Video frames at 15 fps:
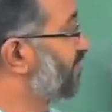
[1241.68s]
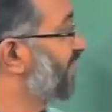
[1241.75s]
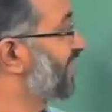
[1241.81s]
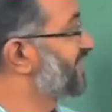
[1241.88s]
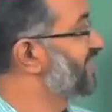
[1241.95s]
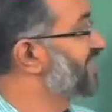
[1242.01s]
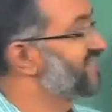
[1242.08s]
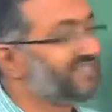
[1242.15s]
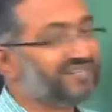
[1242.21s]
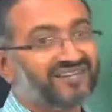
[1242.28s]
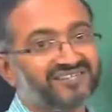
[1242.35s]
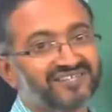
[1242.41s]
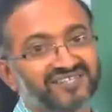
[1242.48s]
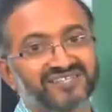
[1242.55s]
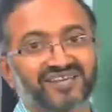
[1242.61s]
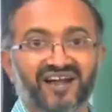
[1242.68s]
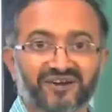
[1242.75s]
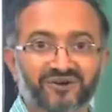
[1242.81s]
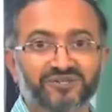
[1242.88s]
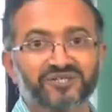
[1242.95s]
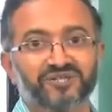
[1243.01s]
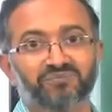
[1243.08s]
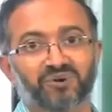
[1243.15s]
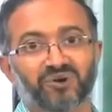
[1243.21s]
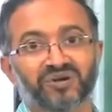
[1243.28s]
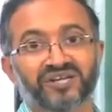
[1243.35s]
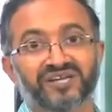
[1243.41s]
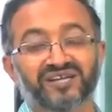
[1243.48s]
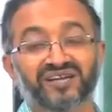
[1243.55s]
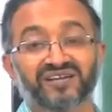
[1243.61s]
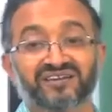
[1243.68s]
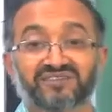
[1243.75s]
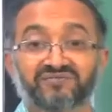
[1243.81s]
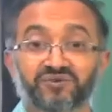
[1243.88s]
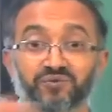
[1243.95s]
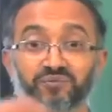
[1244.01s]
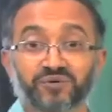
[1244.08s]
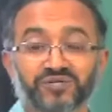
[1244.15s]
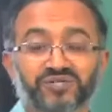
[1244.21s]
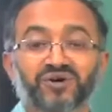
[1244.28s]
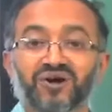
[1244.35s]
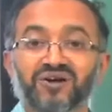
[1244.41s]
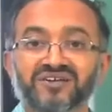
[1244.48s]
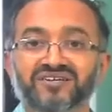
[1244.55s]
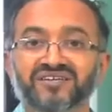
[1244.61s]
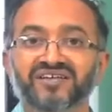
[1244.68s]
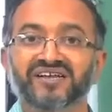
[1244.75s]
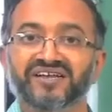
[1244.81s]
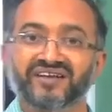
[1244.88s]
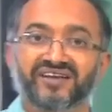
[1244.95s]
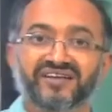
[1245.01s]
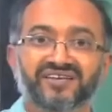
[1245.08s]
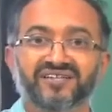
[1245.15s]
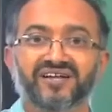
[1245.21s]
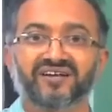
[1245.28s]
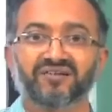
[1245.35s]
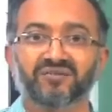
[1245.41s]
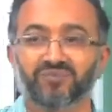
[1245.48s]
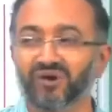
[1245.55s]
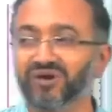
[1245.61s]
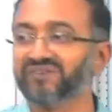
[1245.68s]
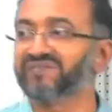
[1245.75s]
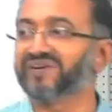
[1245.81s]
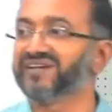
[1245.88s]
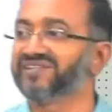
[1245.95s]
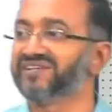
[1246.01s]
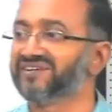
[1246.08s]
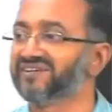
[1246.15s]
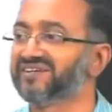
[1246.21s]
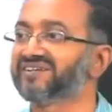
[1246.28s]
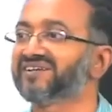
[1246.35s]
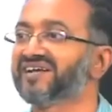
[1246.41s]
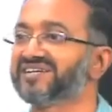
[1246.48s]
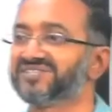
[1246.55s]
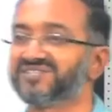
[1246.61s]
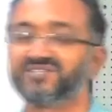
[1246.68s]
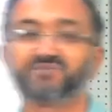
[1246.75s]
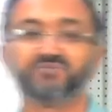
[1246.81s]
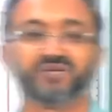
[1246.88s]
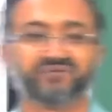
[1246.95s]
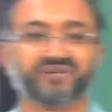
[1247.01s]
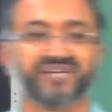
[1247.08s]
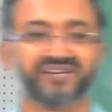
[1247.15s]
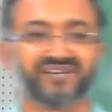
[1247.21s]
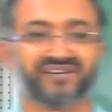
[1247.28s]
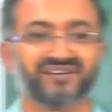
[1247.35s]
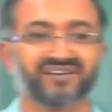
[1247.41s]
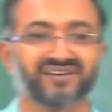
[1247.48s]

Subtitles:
partial charges, hydrogen bonding, and if you put salt clearly that will modify the interactions between.